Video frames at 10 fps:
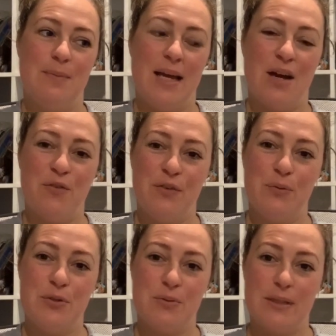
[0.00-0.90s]
My outfit
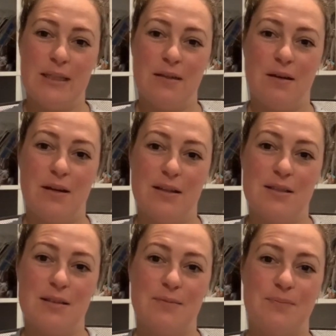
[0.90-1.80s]
was really
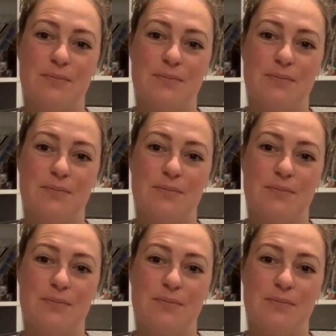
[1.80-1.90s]
nice.